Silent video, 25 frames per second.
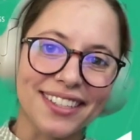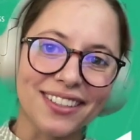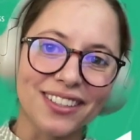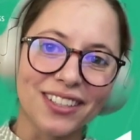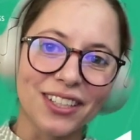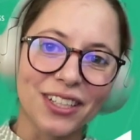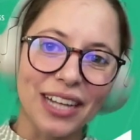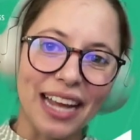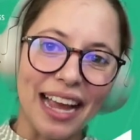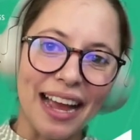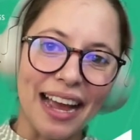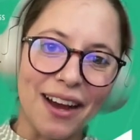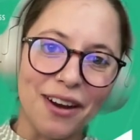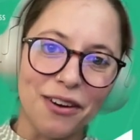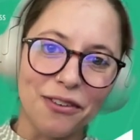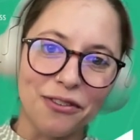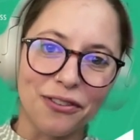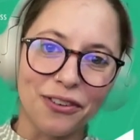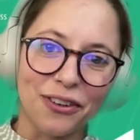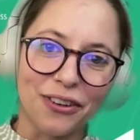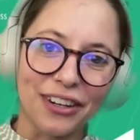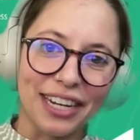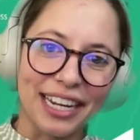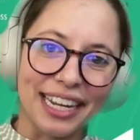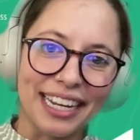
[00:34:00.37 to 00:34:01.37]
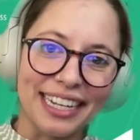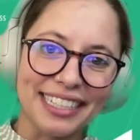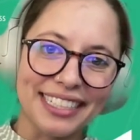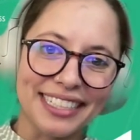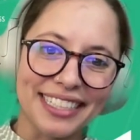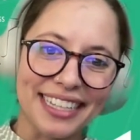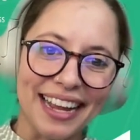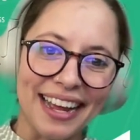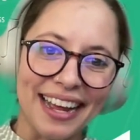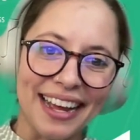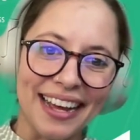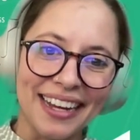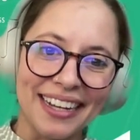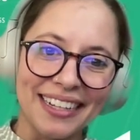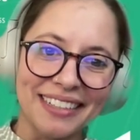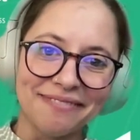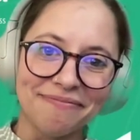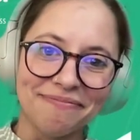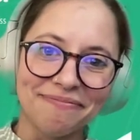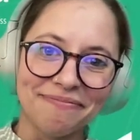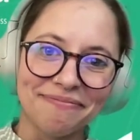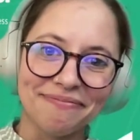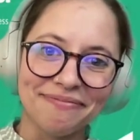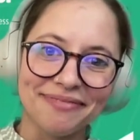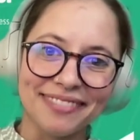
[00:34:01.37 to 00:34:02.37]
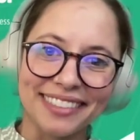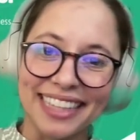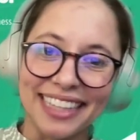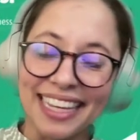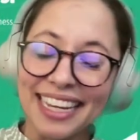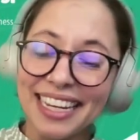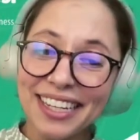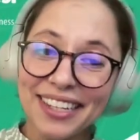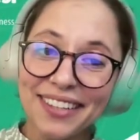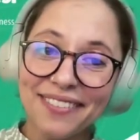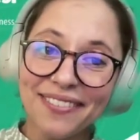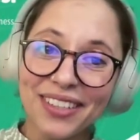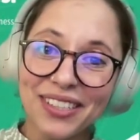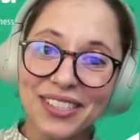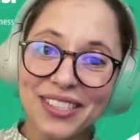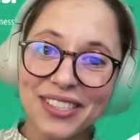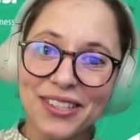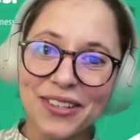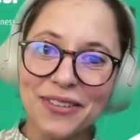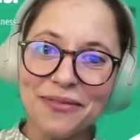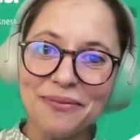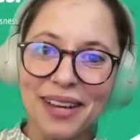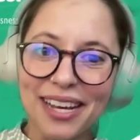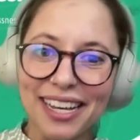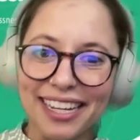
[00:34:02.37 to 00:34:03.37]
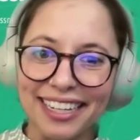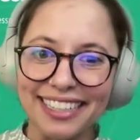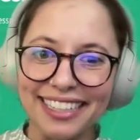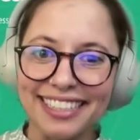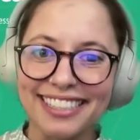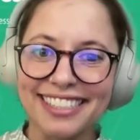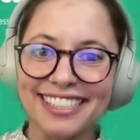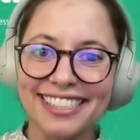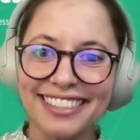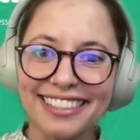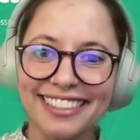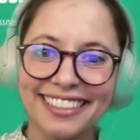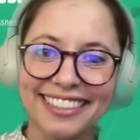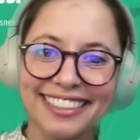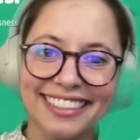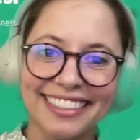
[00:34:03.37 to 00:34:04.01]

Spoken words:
so look out for it. Thank you all so much.